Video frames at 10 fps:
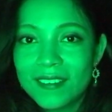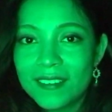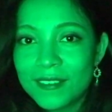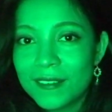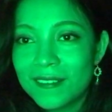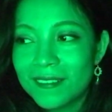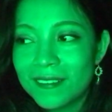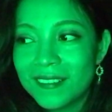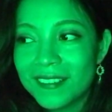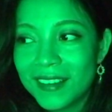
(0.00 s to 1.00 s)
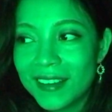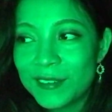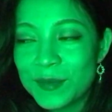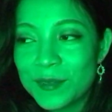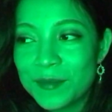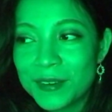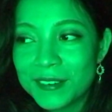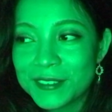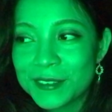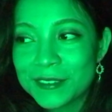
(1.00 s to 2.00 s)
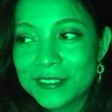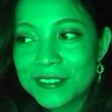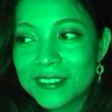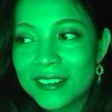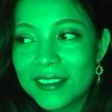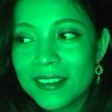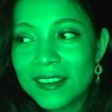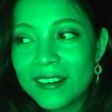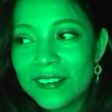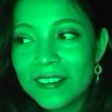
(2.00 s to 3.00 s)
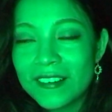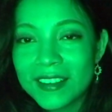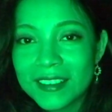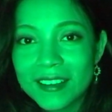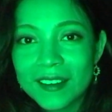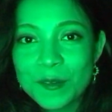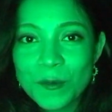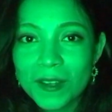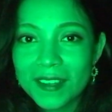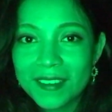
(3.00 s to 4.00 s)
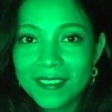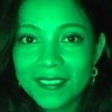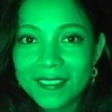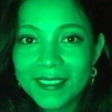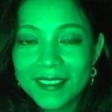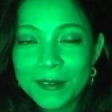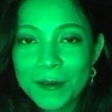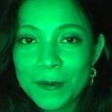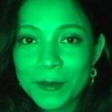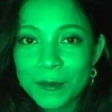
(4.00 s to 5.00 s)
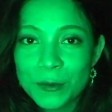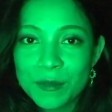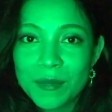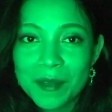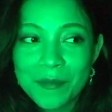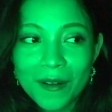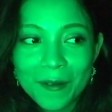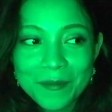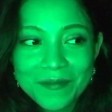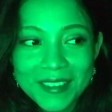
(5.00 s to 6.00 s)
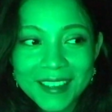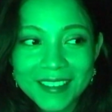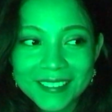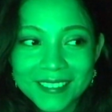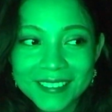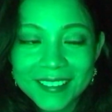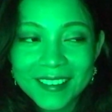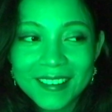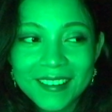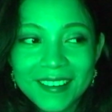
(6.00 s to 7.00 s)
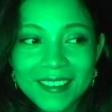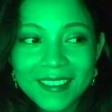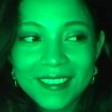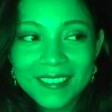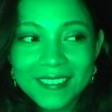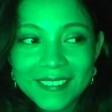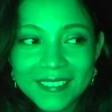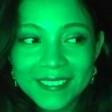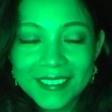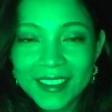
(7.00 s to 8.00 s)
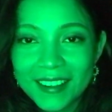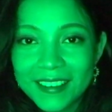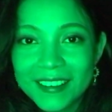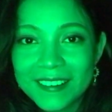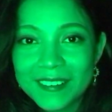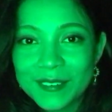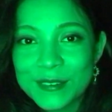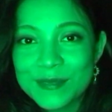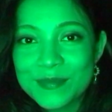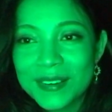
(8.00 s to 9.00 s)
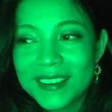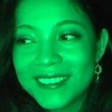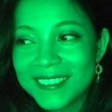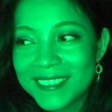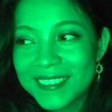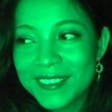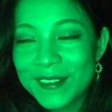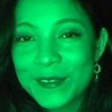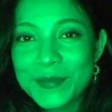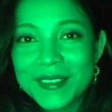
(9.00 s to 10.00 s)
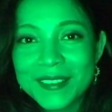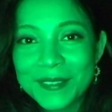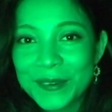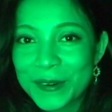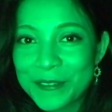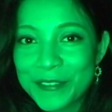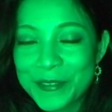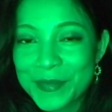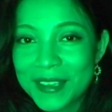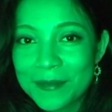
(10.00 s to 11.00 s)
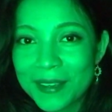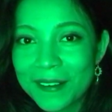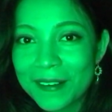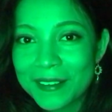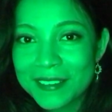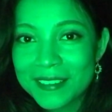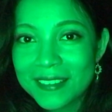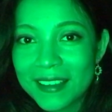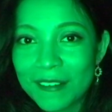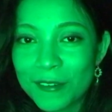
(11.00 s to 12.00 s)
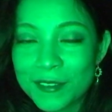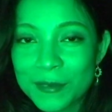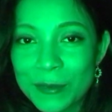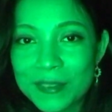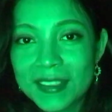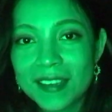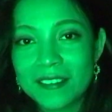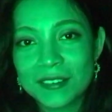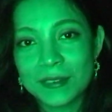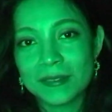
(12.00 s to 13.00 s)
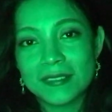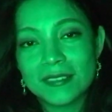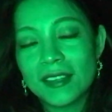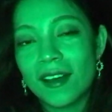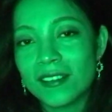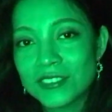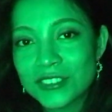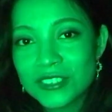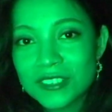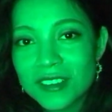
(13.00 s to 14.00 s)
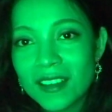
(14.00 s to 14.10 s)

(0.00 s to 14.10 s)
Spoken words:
So I remember just running away and going with my mom and telling her to please open the door for me because I was so scared to touch